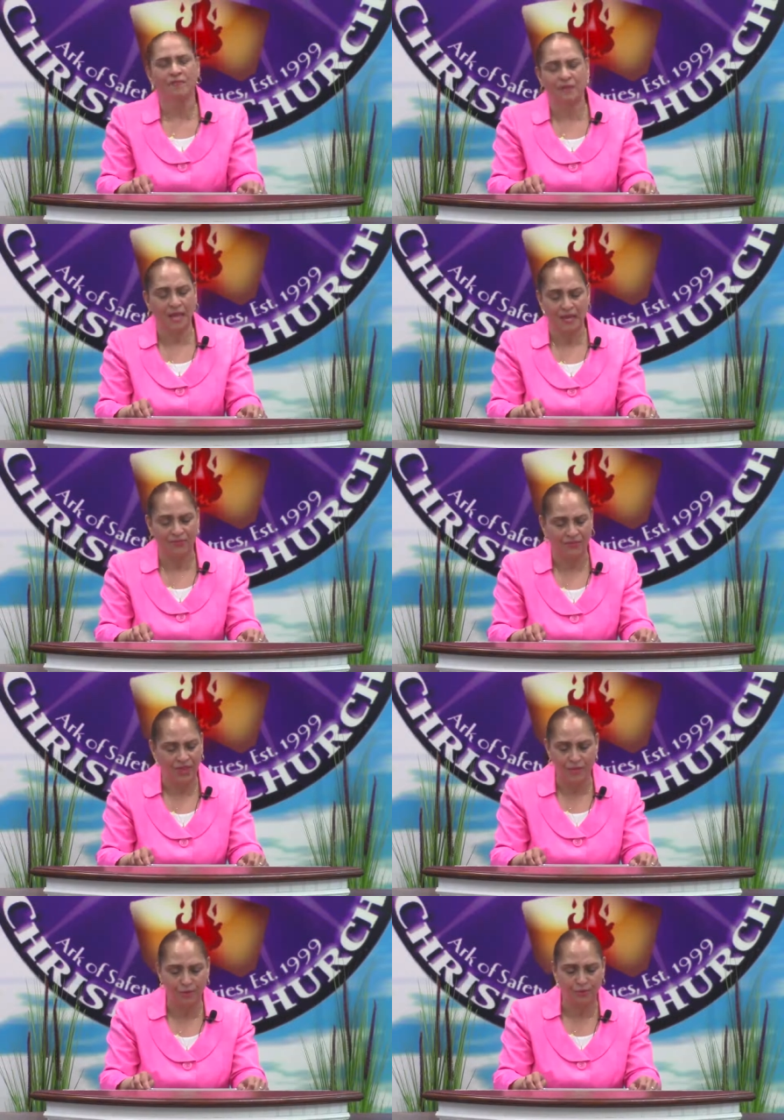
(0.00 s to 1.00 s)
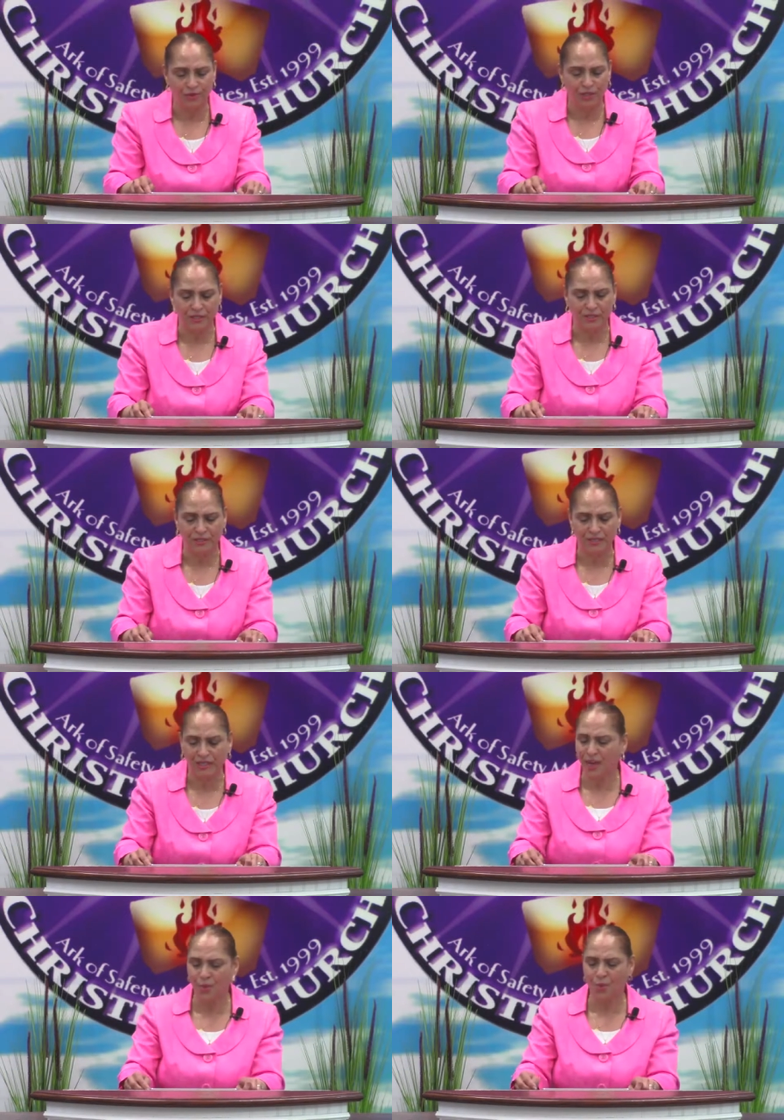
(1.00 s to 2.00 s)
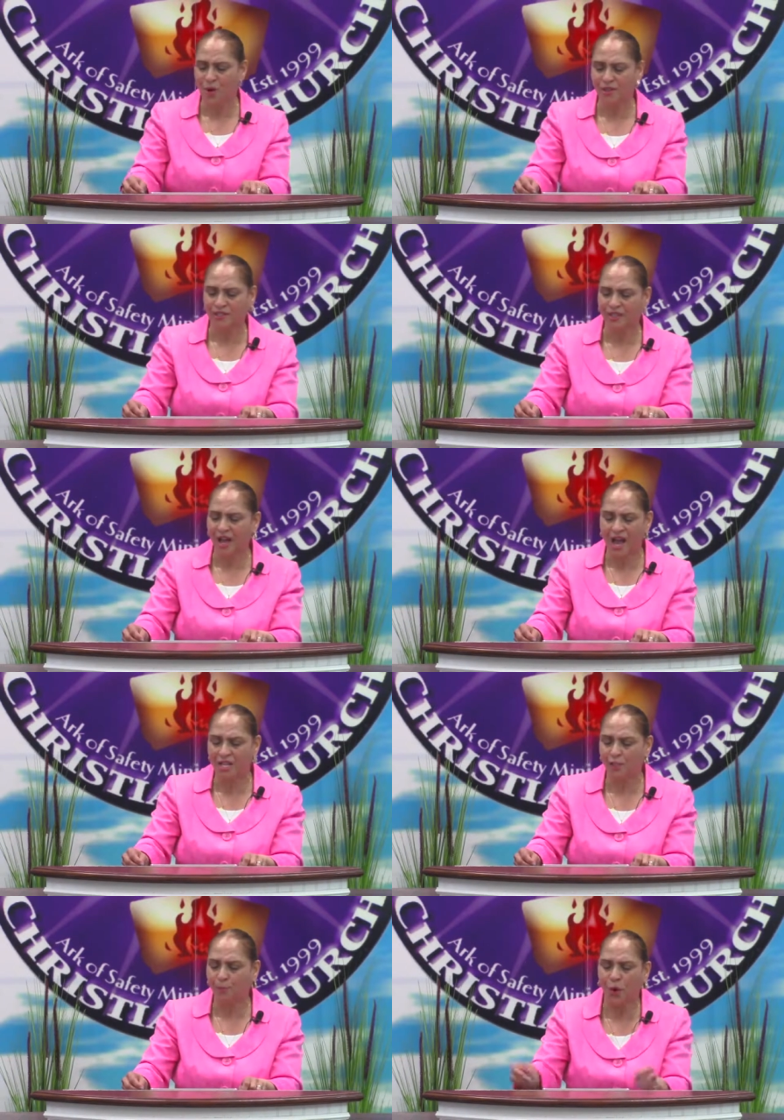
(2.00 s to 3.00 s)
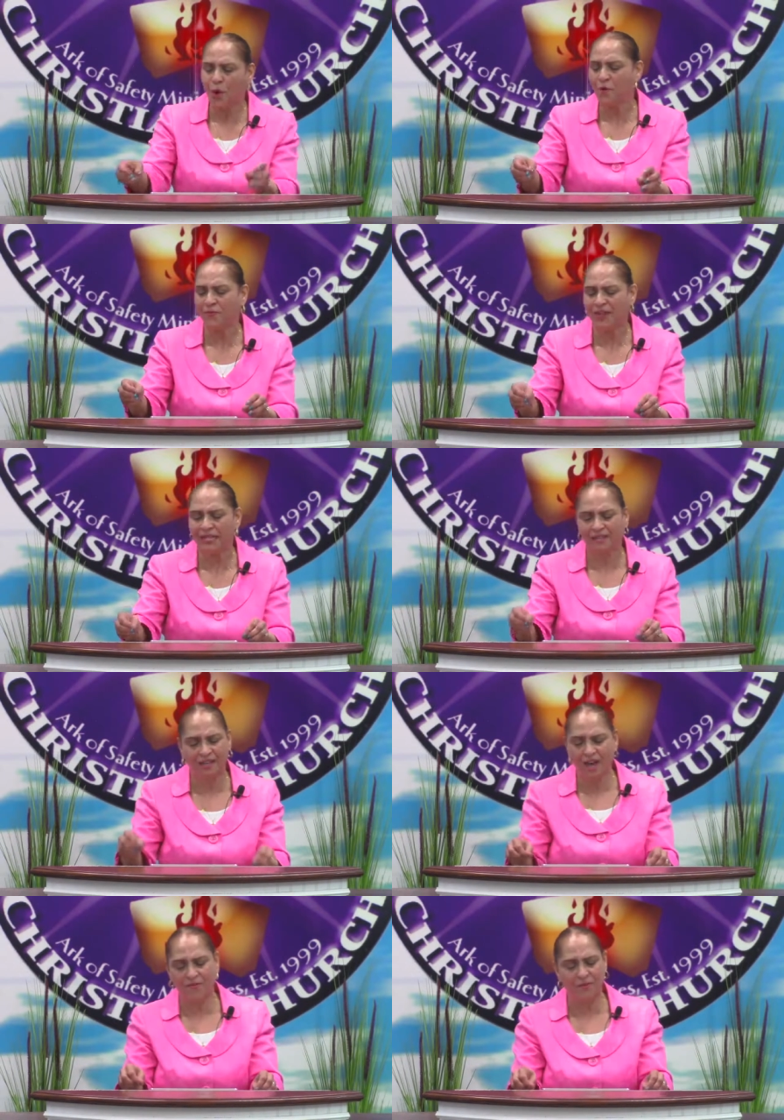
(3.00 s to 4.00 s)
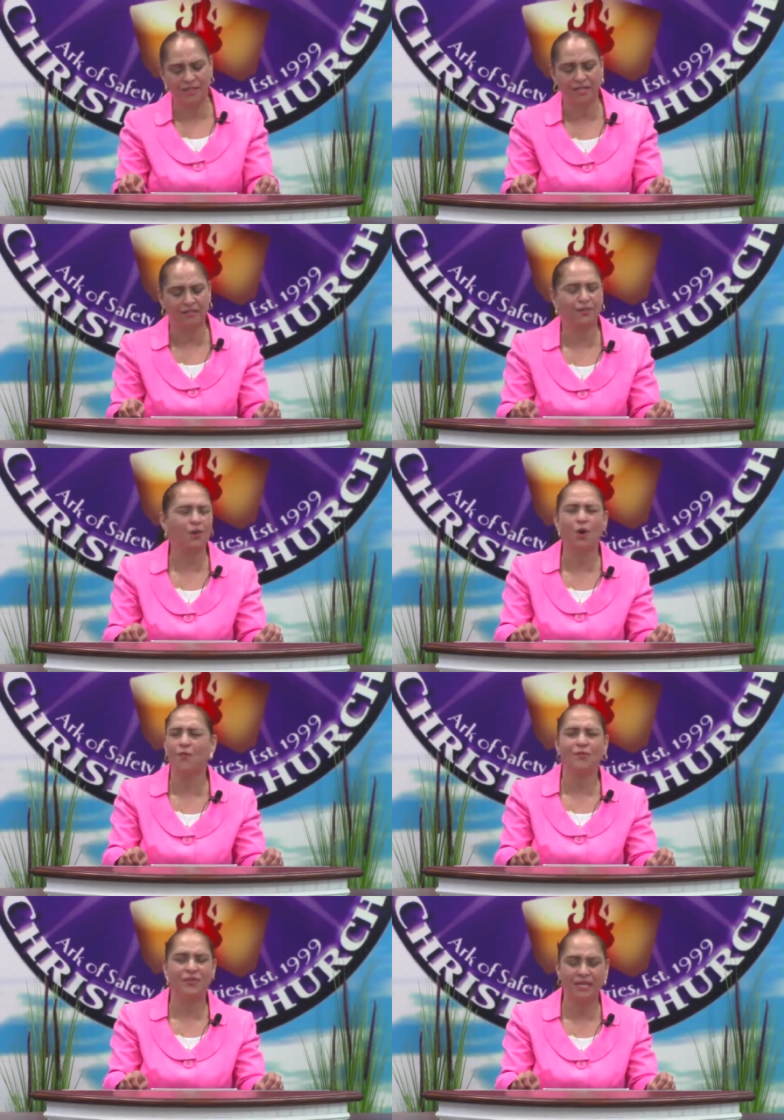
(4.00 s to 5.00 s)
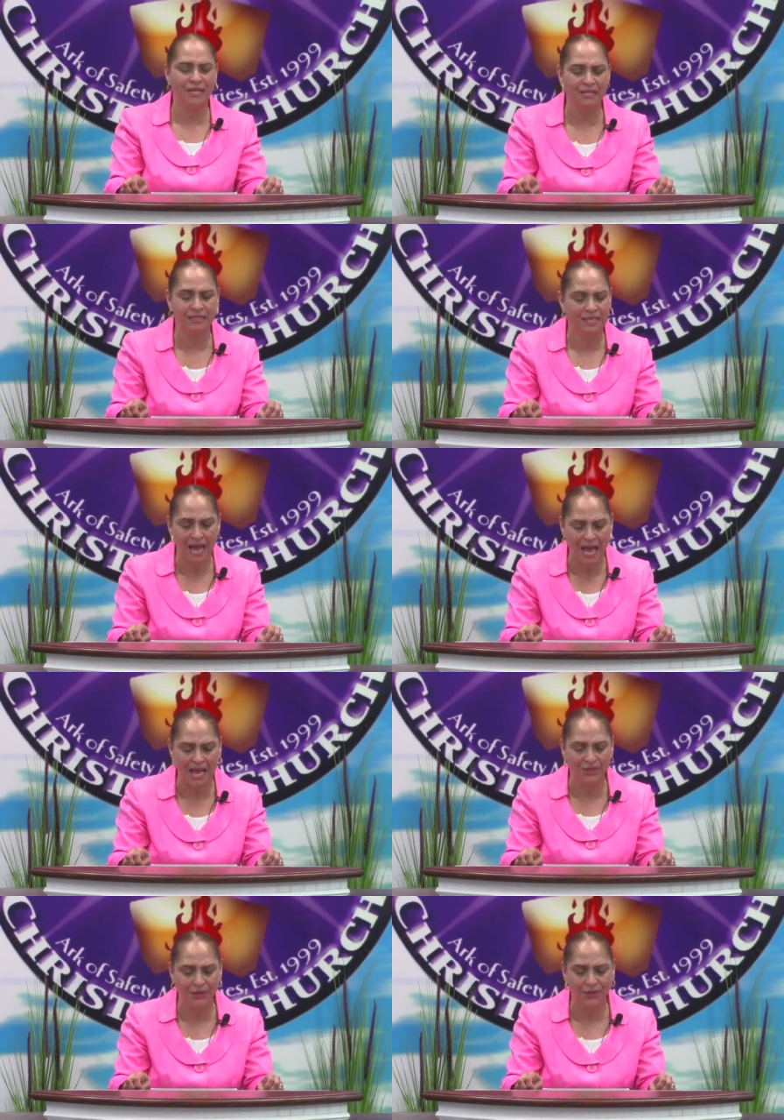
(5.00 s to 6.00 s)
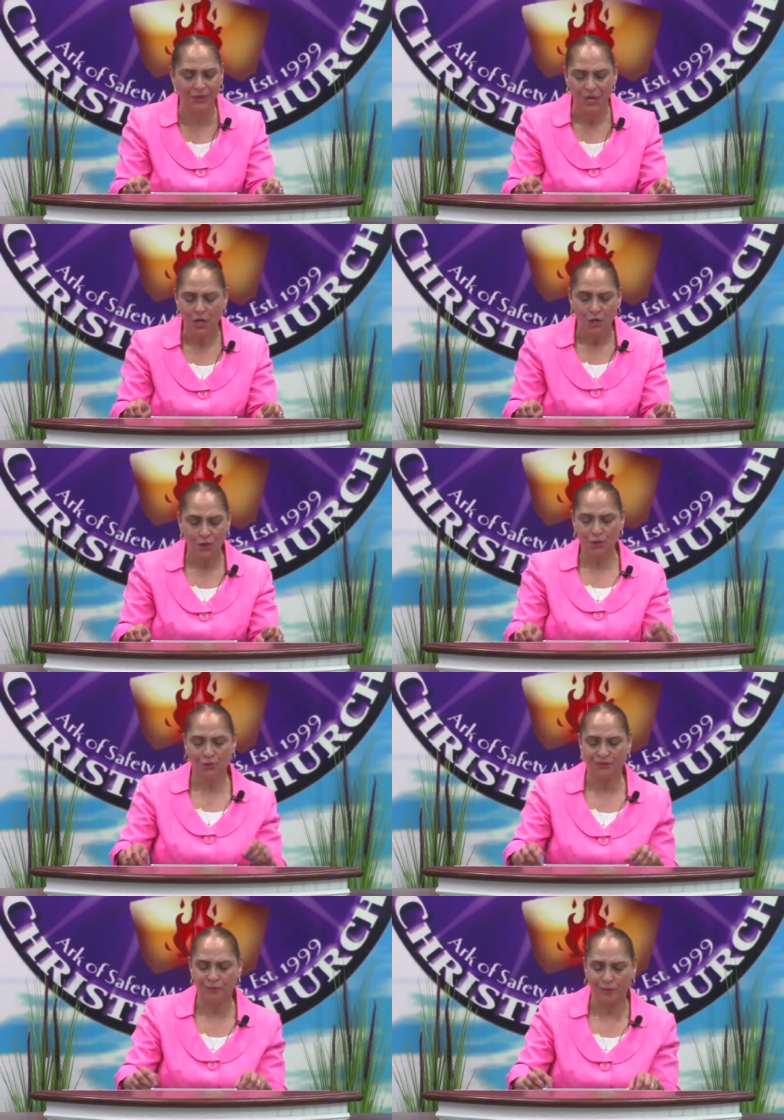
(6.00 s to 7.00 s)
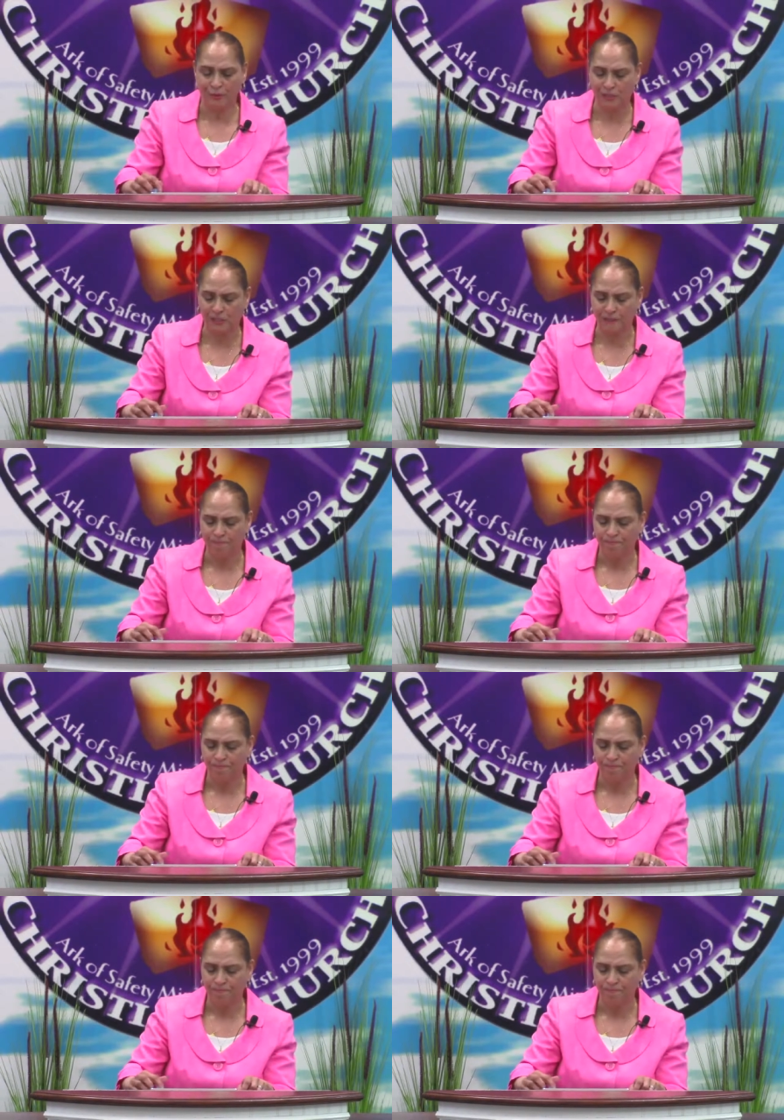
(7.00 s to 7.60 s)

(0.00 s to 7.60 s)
of life. Thank you, Jesus. In other words, God's perfect governance over the entire universe.